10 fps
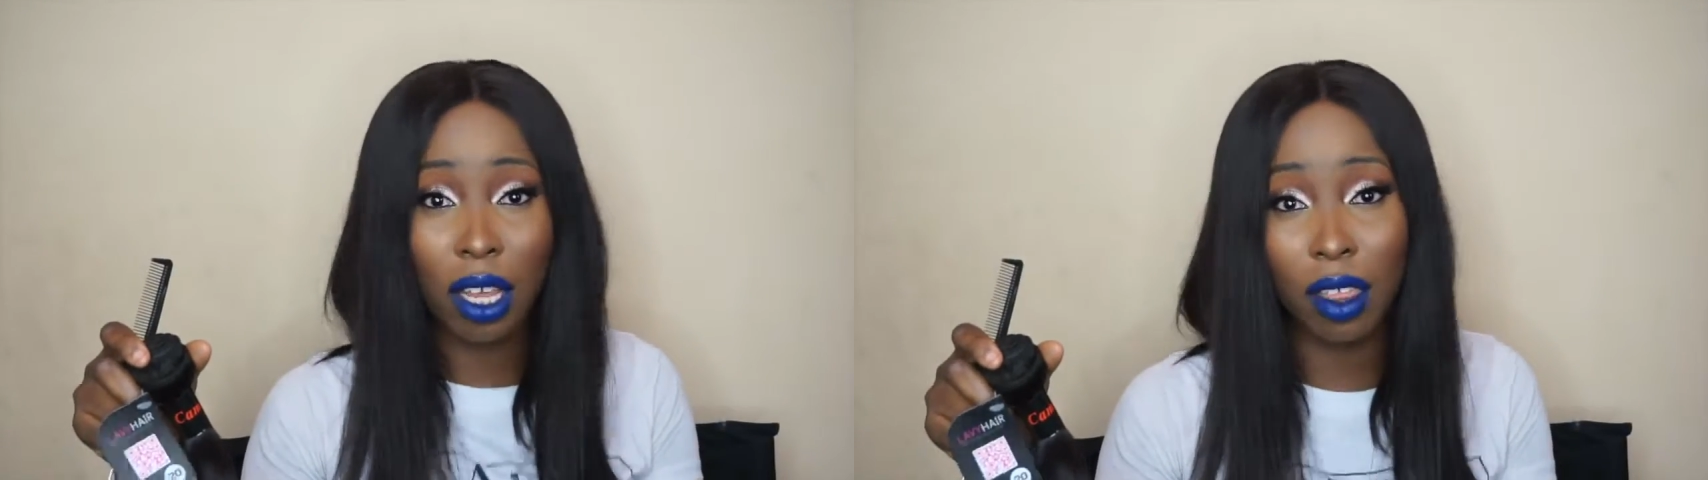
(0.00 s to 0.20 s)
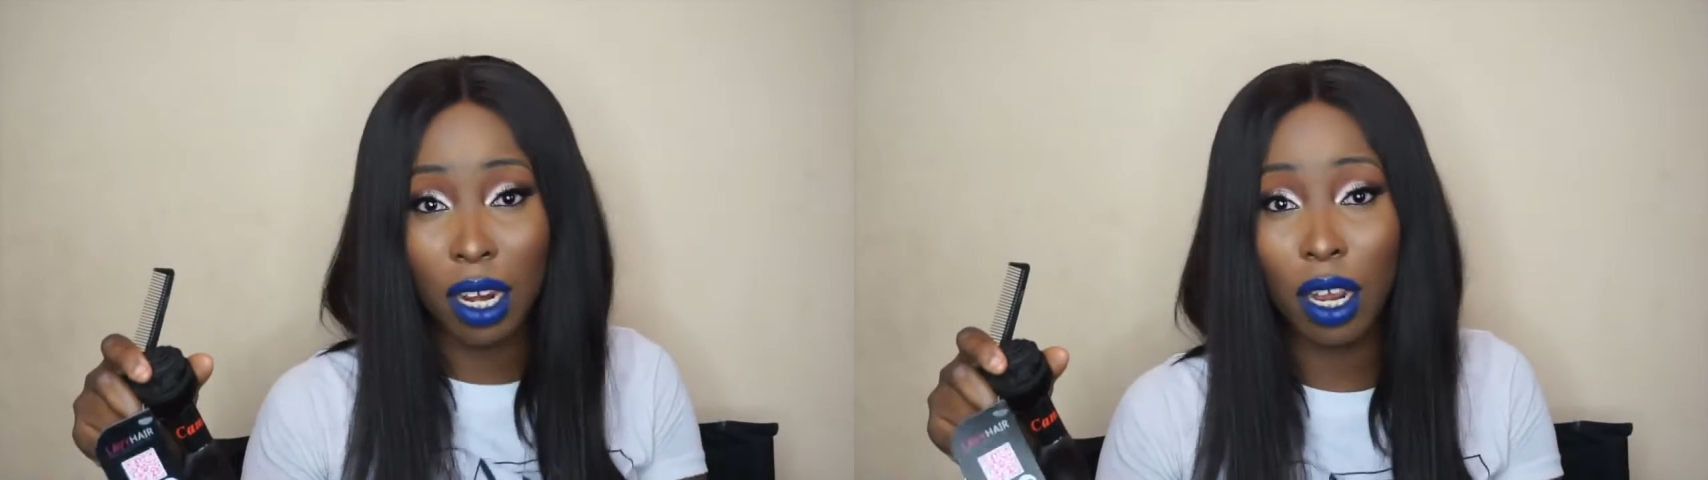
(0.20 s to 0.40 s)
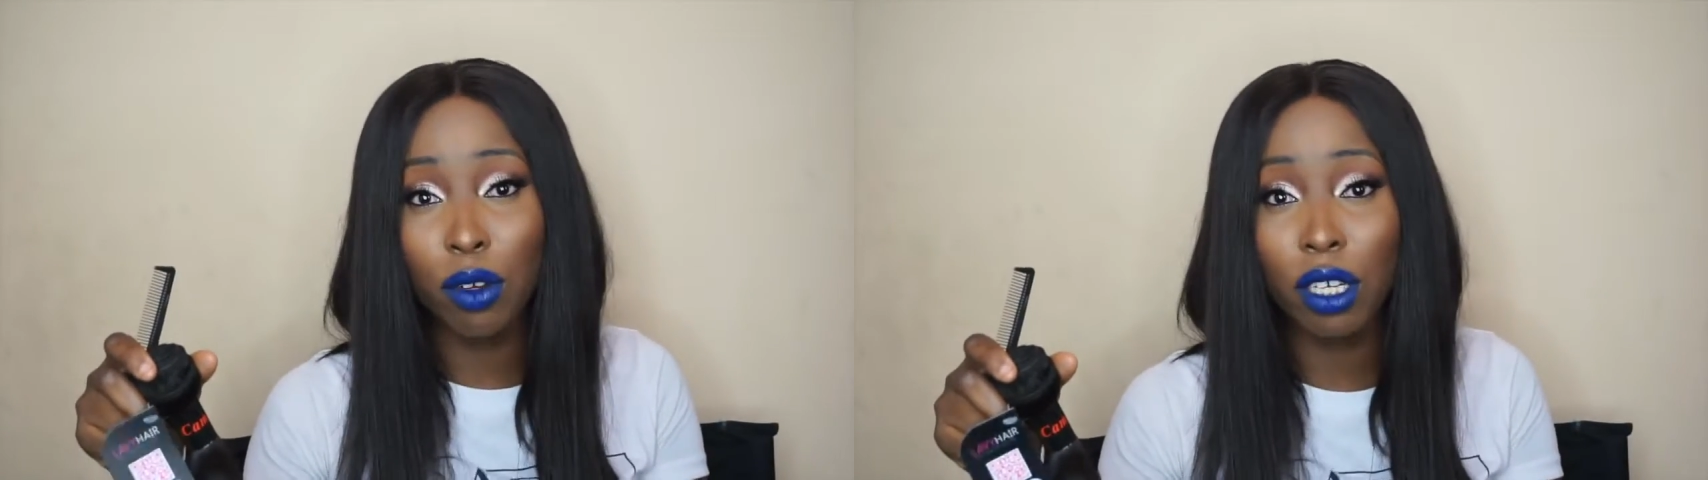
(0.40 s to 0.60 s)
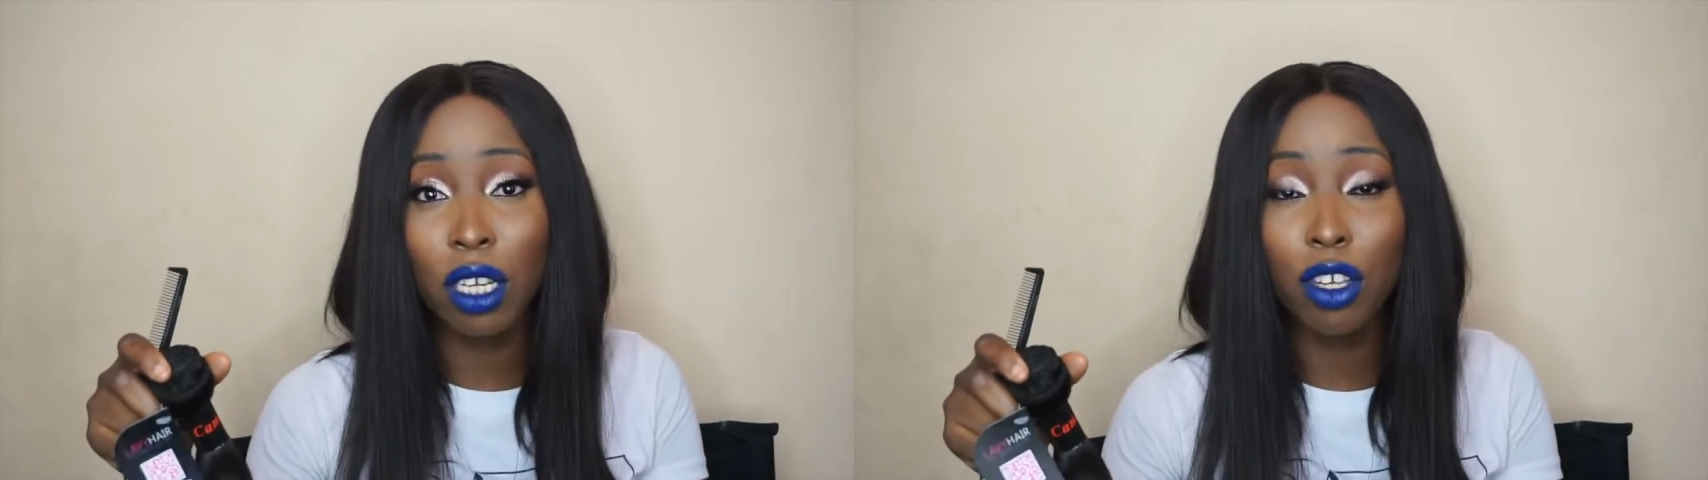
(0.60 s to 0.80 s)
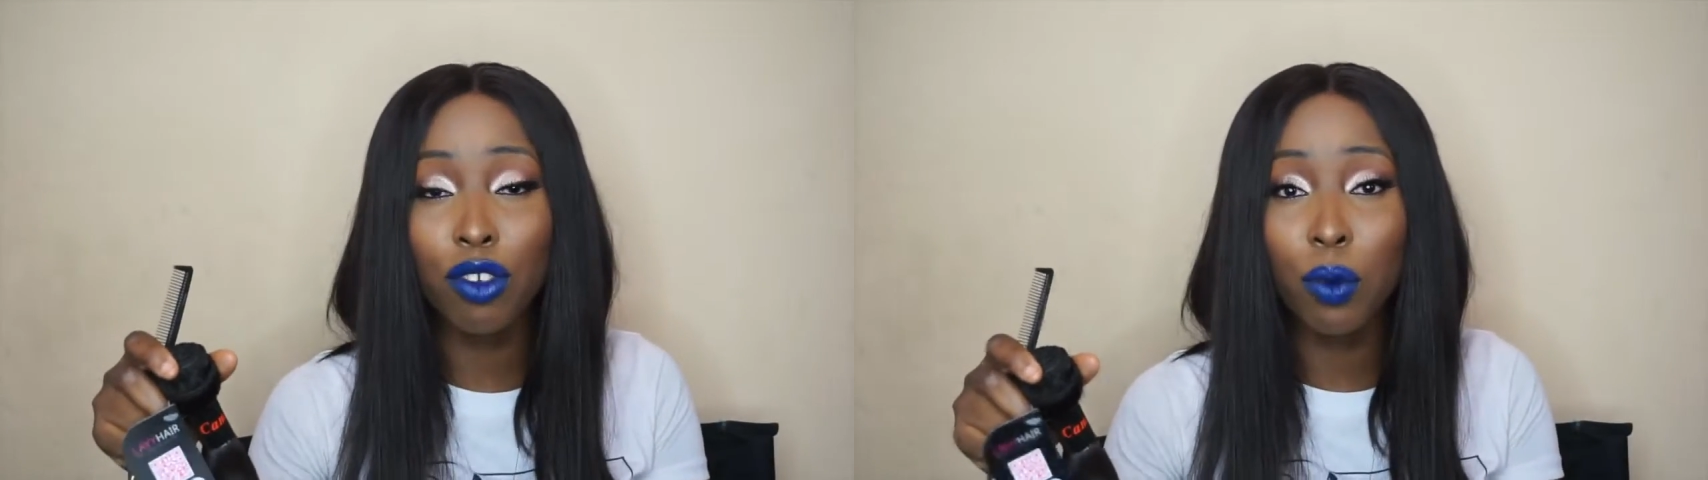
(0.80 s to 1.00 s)
check that out in
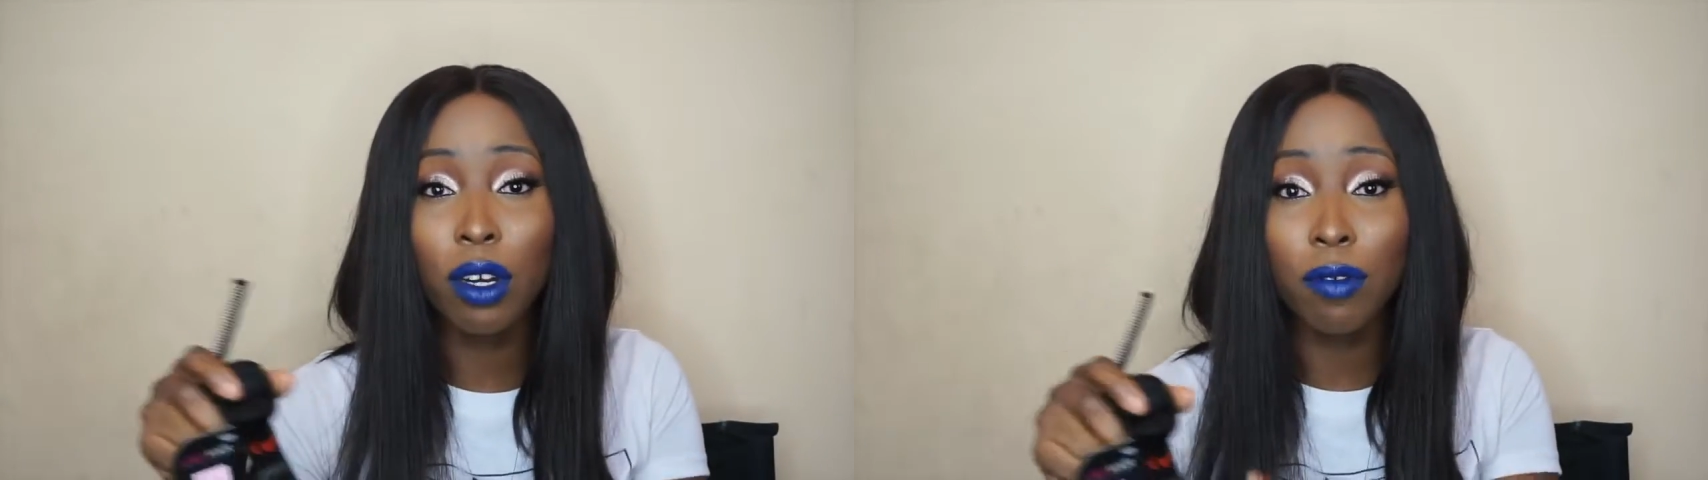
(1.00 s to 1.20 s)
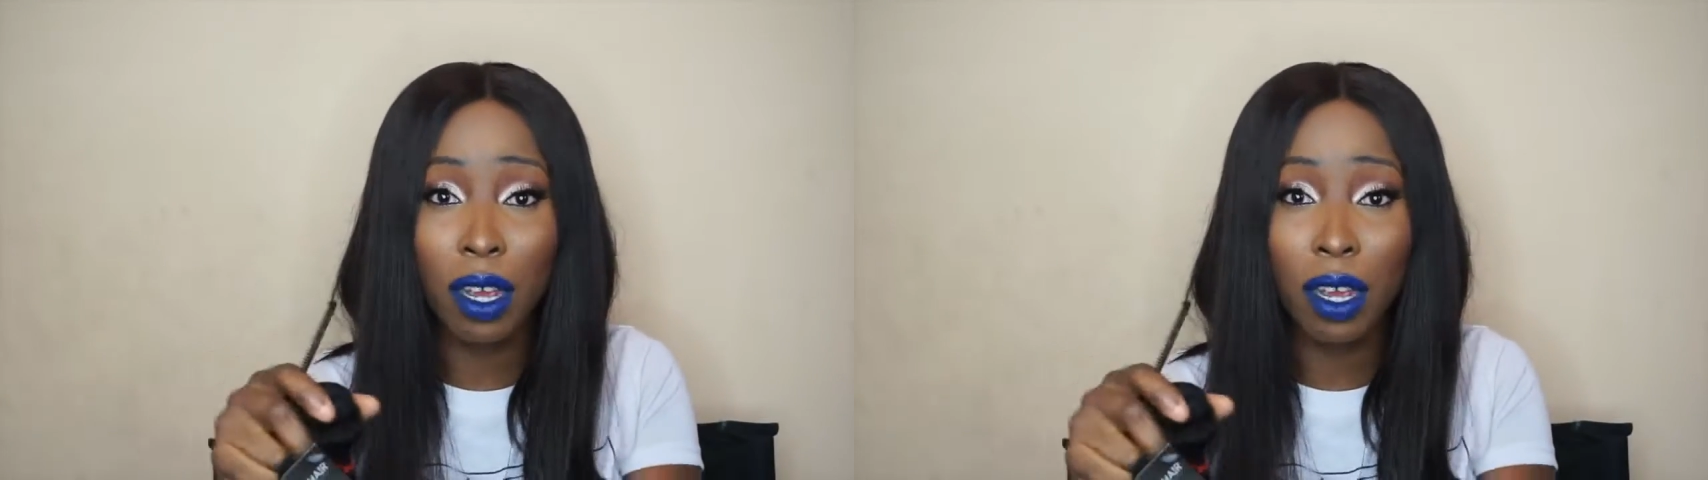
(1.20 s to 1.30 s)
case you want to